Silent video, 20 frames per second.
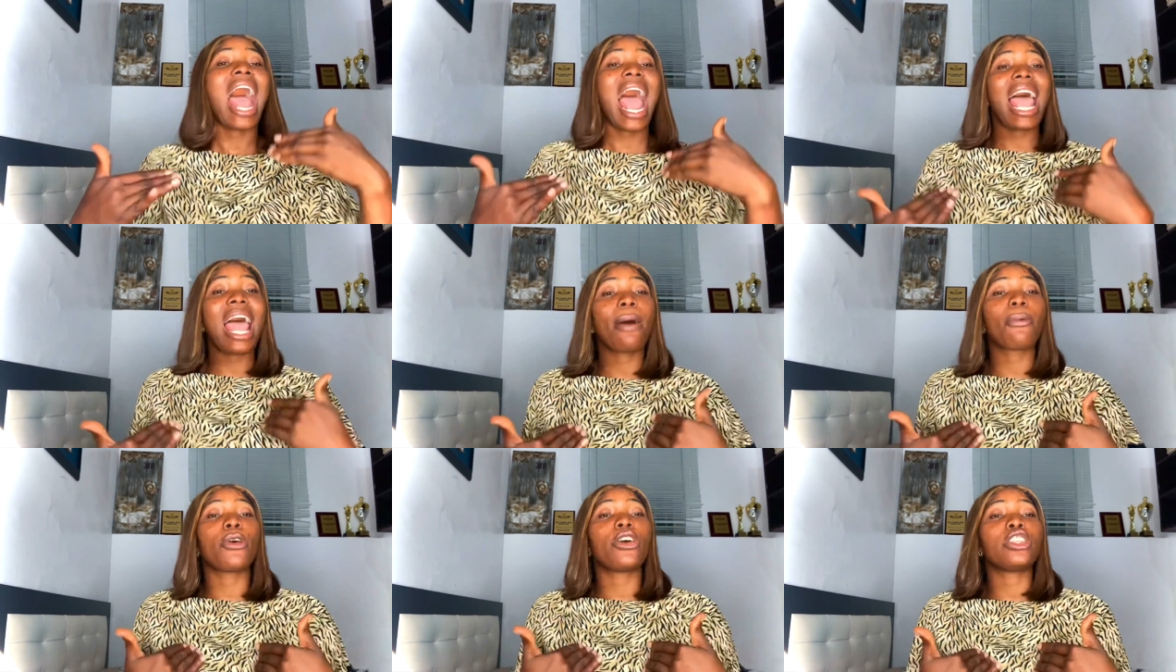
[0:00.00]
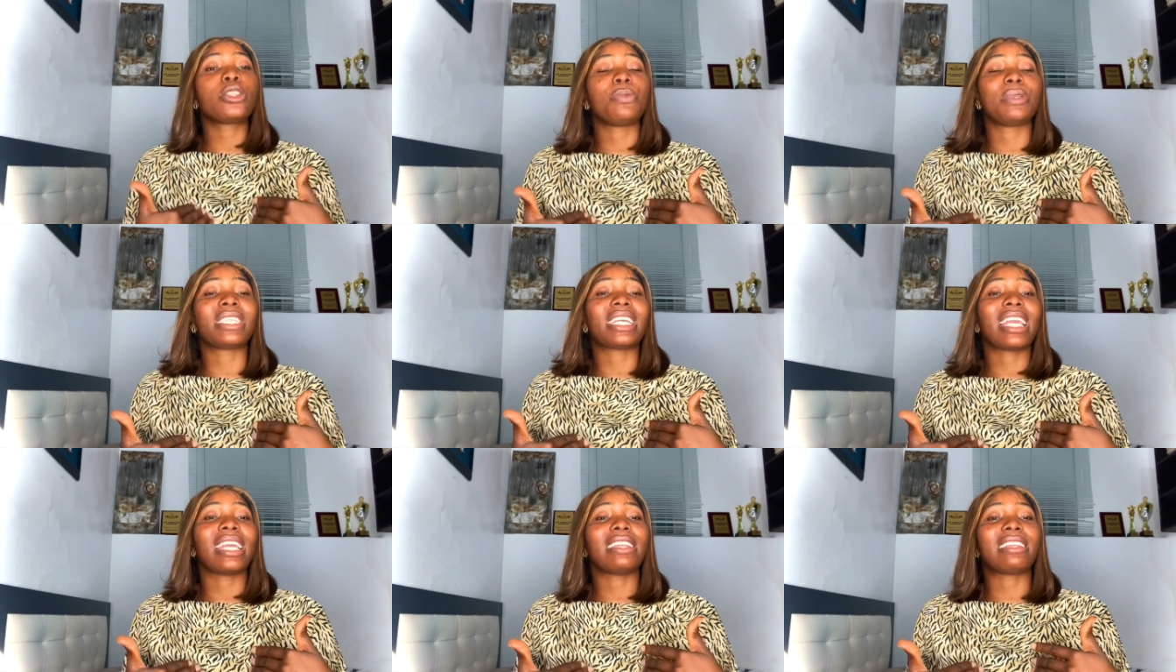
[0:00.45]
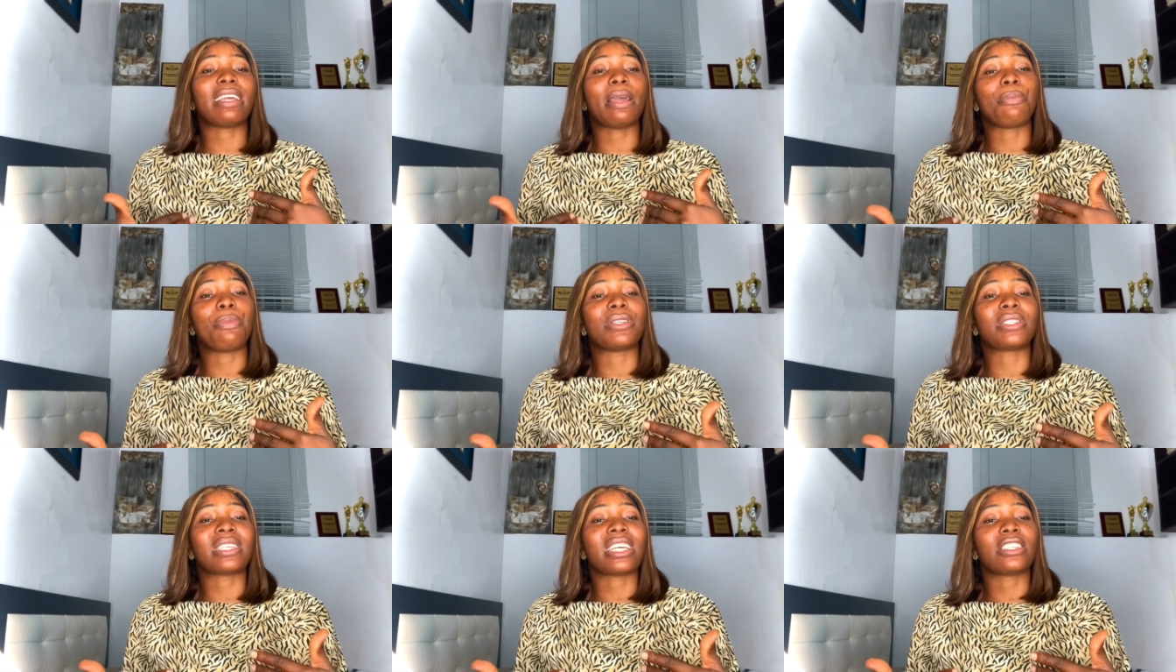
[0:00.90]
I am going to be taking
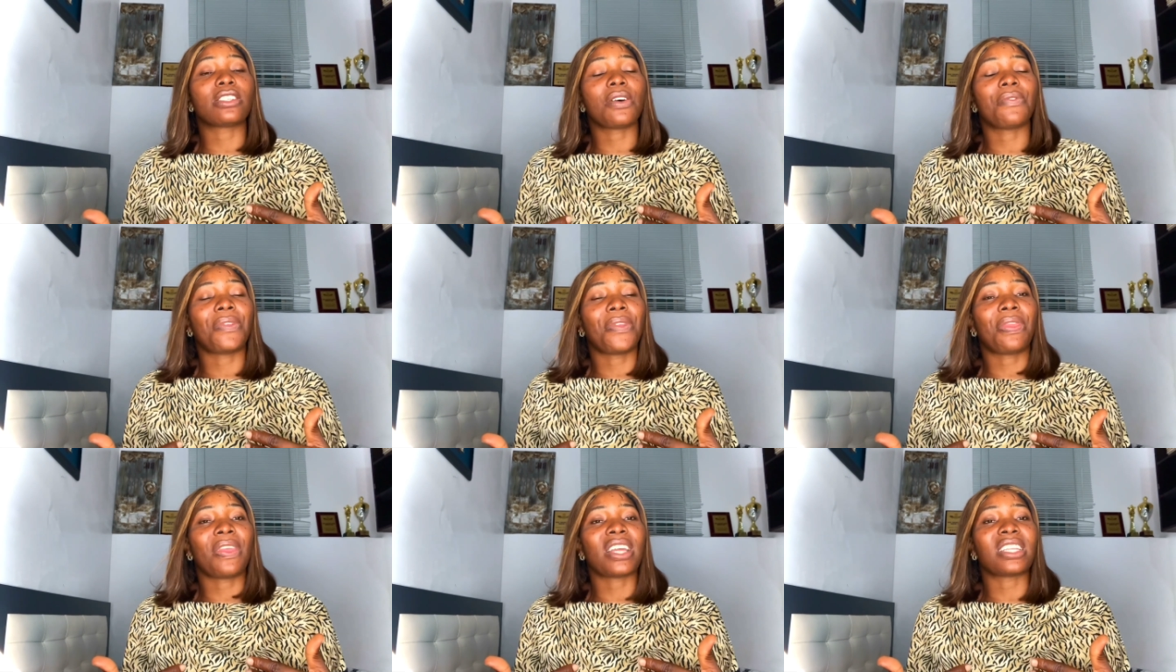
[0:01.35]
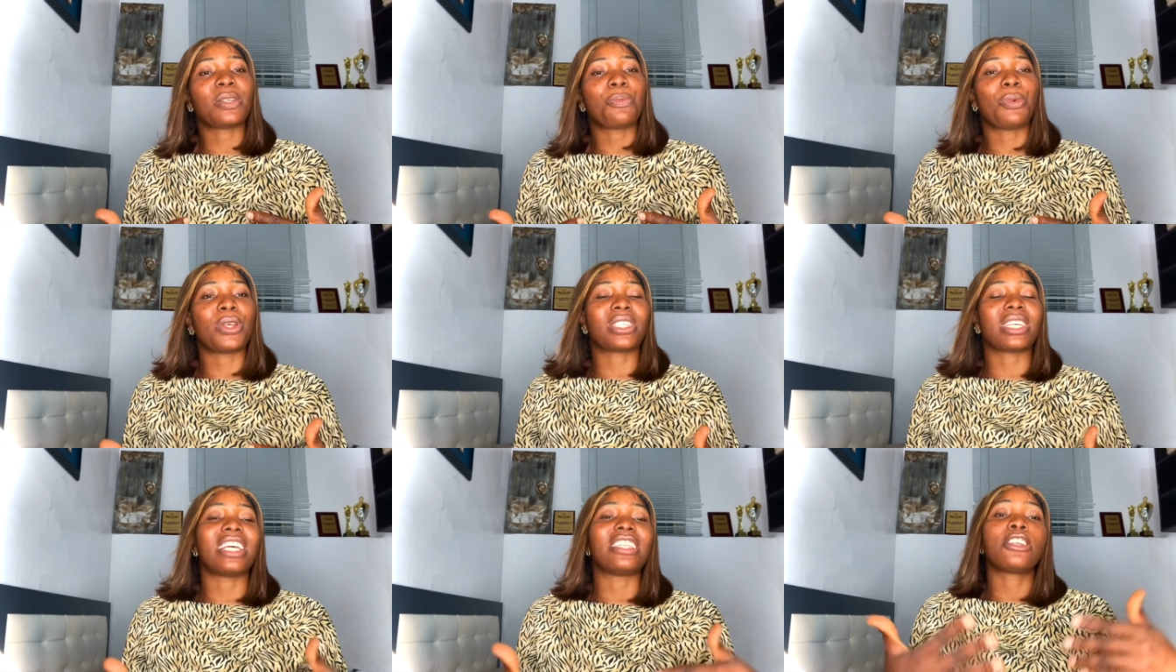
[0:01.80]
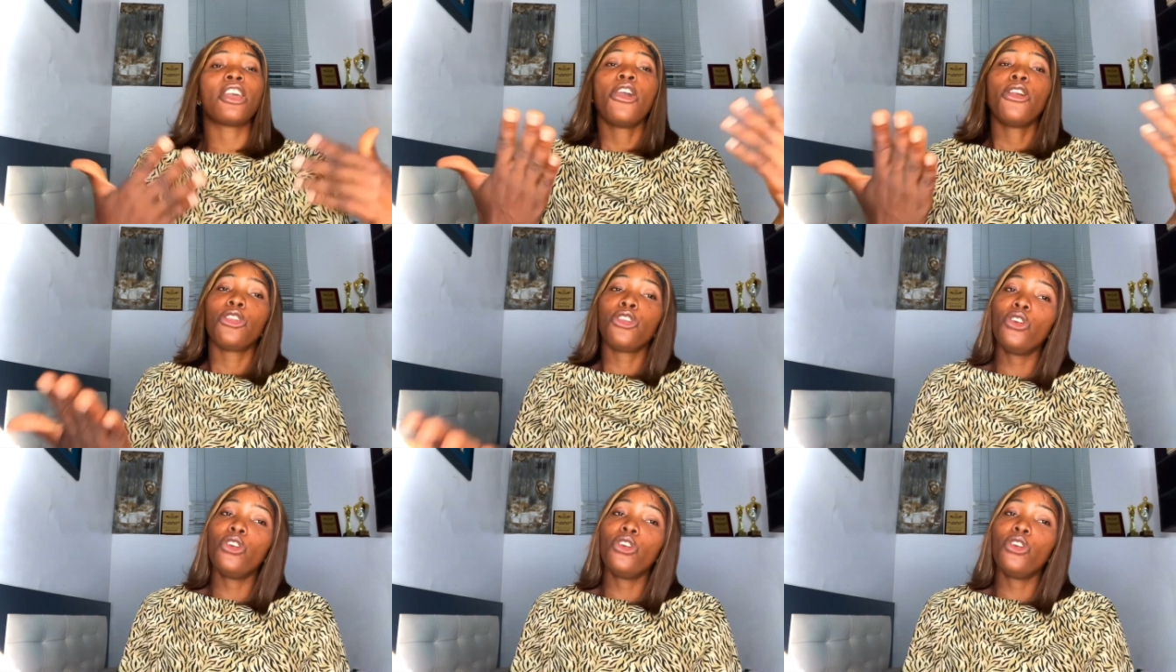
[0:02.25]
10% of the 30%.